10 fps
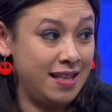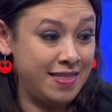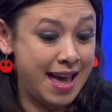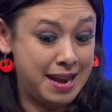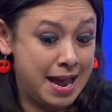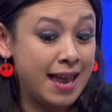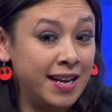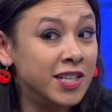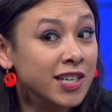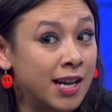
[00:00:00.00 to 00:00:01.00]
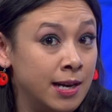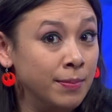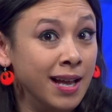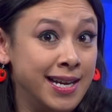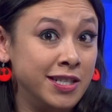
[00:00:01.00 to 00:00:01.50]
that adage
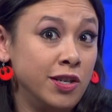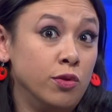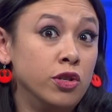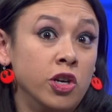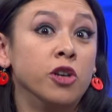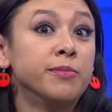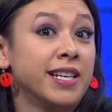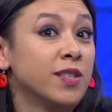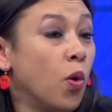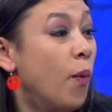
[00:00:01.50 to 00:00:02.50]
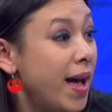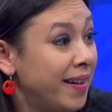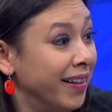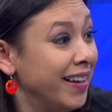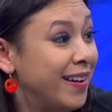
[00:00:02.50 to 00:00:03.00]
applies to germs as well. Mm
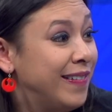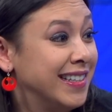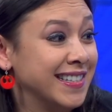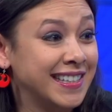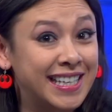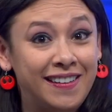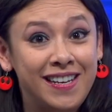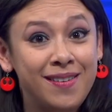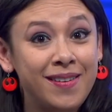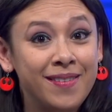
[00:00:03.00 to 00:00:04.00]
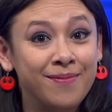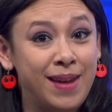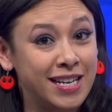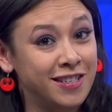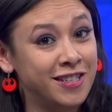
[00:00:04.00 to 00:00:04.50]
-hmm. What mm-hmm. doesn't kill you
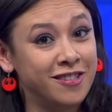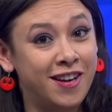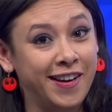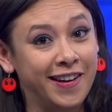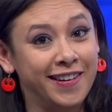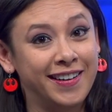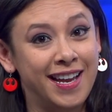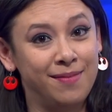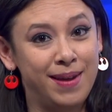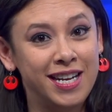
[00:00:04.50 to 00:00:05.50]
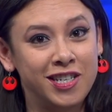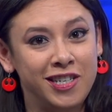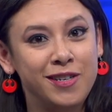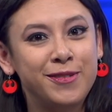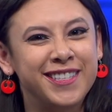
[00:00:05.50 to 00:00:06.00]
makes you stronger and makes
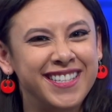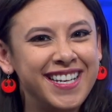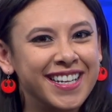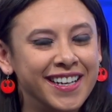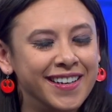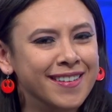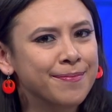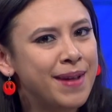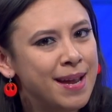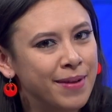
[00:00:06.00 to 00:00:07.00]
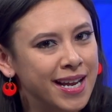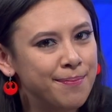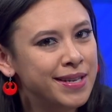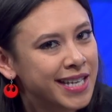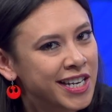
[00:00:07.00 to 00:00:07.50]
you sicker. Maybe,
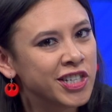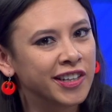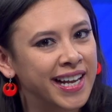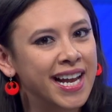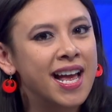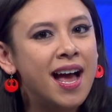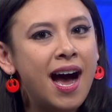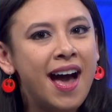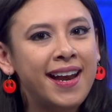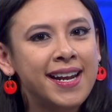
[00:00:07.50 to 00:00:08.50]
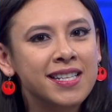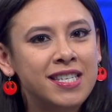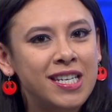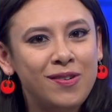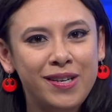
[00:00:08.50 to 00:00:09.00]
potentially. Audience,
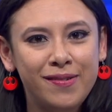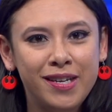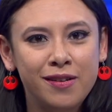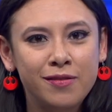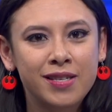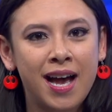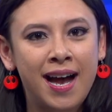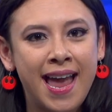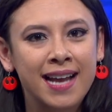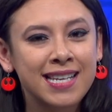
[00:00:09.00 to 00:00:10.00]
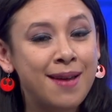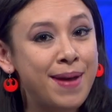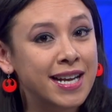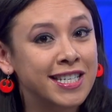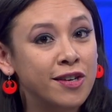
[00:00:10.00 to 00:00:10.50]
do you use uh,
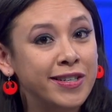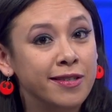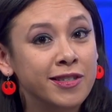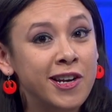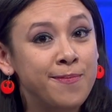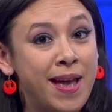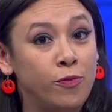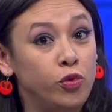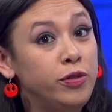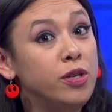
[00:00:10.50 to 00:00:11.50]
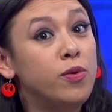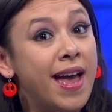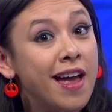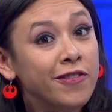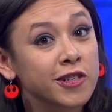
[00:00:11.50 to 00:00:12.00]
antibacterial soap and will you
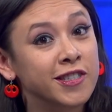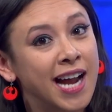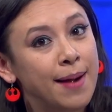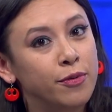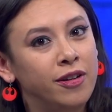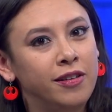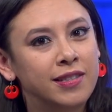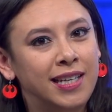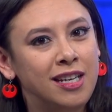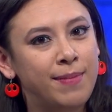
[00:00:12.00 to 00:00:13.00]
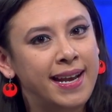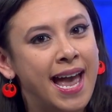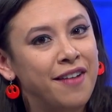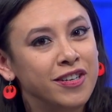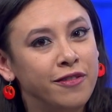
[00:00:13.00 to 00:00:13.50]
ever stop? Well, it looks like you might
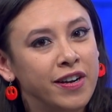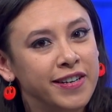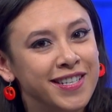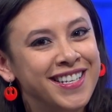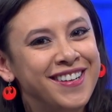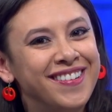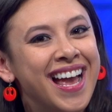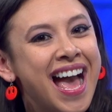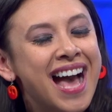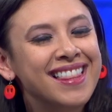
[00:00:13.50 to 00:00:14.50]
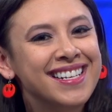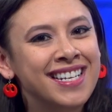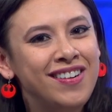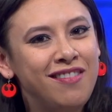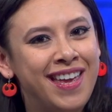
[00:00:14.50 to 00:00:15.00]
have to very soon. Let us
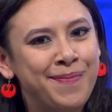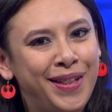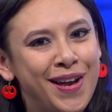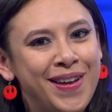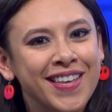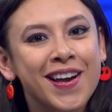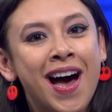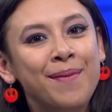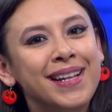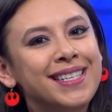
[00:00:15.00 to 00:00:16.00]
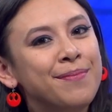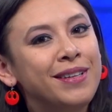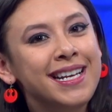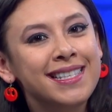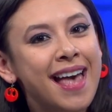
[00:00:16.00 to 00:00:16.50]
know what you think below in the comments and
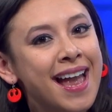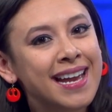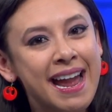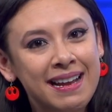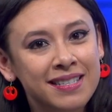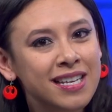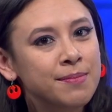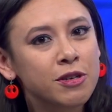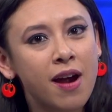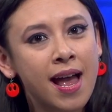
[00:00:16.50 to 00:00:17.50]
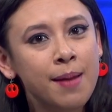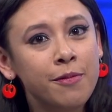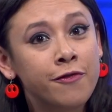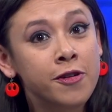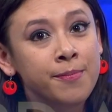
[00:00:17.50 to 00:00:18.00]
please like and subscribe for